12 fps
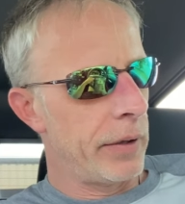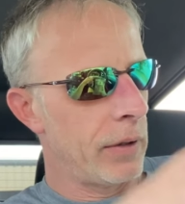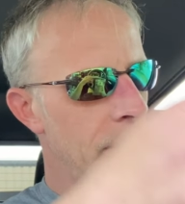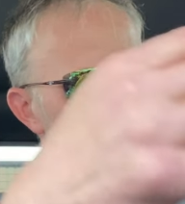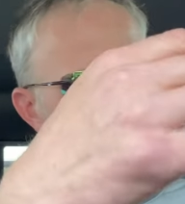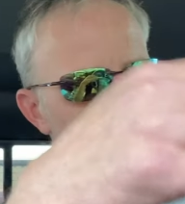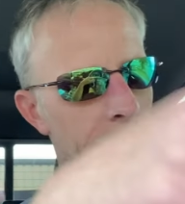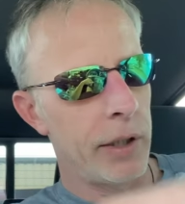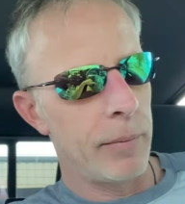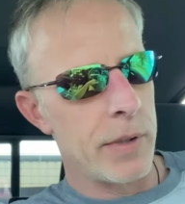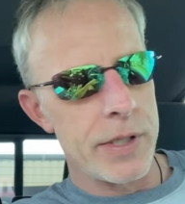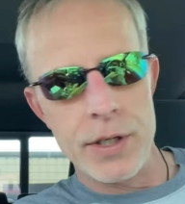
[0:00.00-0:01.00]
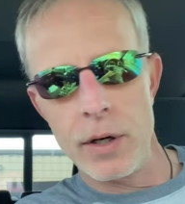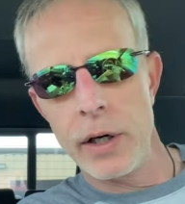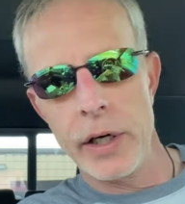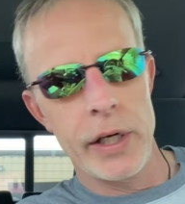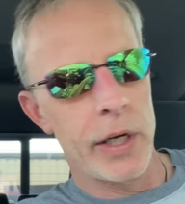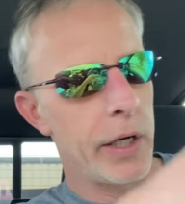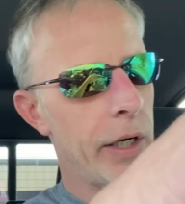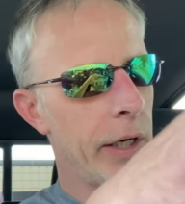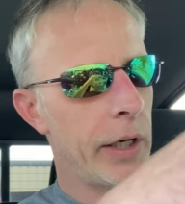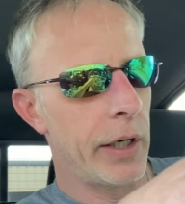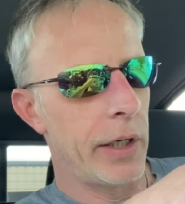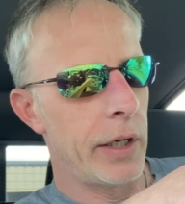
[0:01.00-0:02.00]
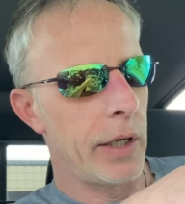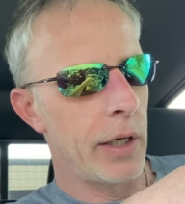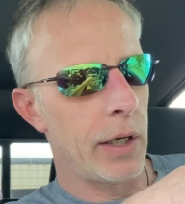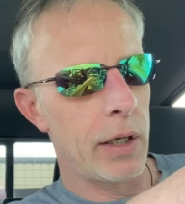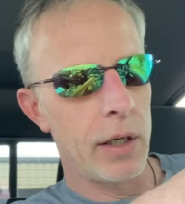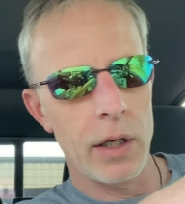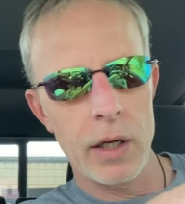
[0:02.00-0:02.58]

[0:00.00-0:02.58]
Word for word: They're located in Missouri, and uh,